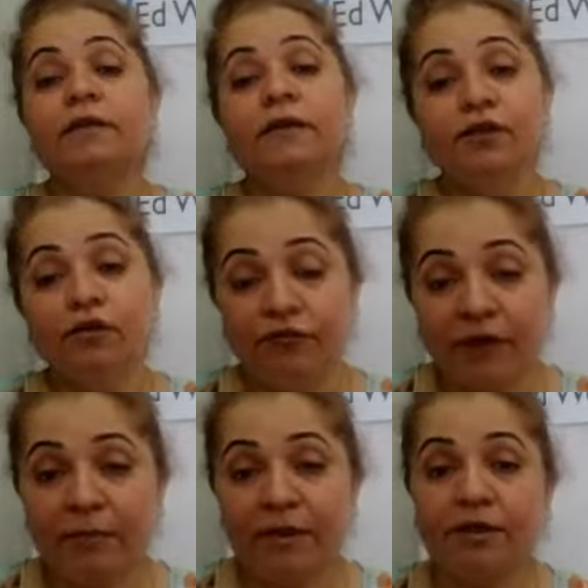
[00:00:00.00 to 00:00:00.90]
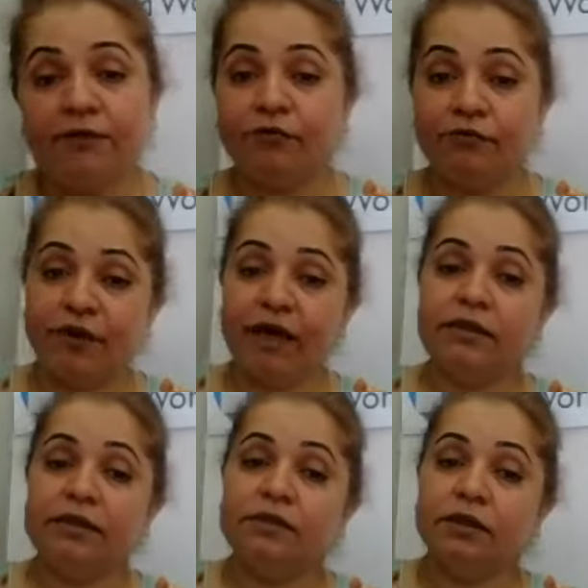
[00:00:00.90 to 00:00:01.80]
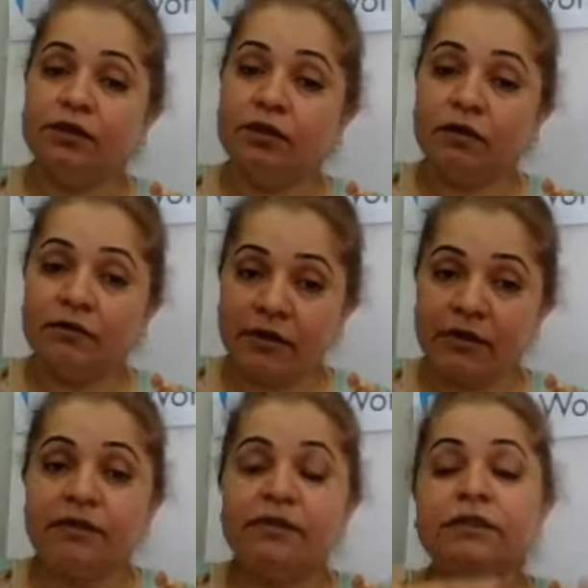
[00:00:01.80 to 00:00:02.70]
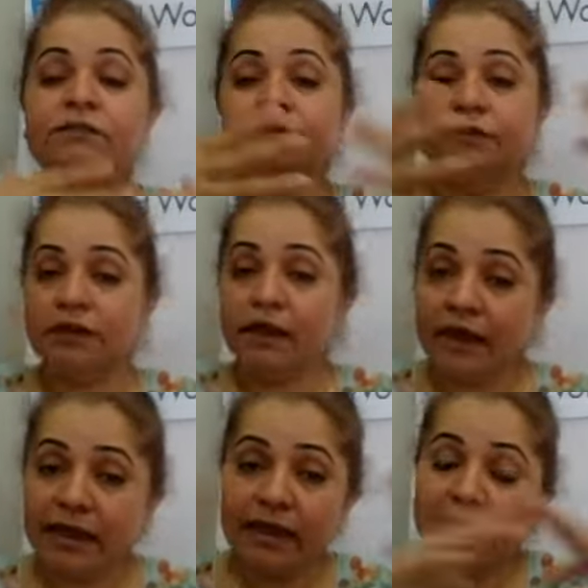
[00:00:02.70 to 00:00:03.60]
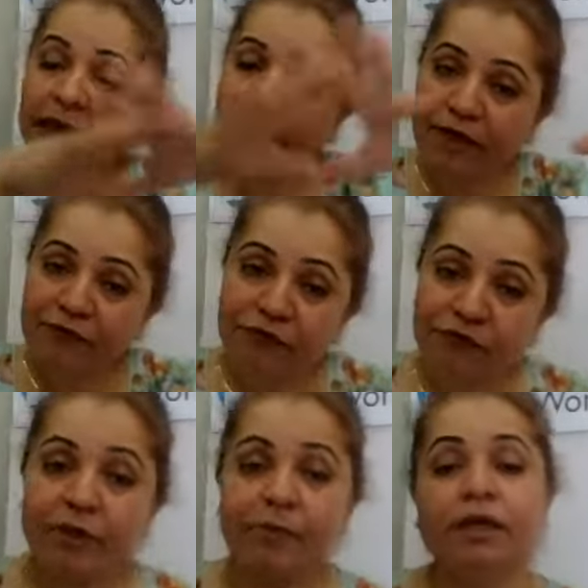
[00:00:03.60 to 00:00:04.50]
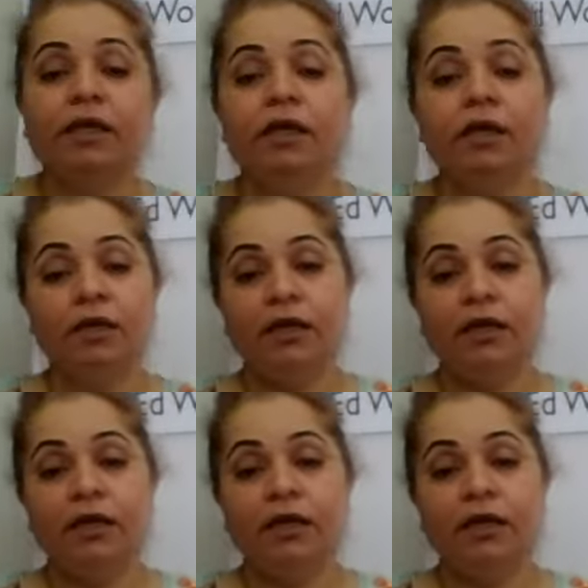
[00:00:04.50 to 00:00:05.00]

then your family, your friends, your relatives, and everybody.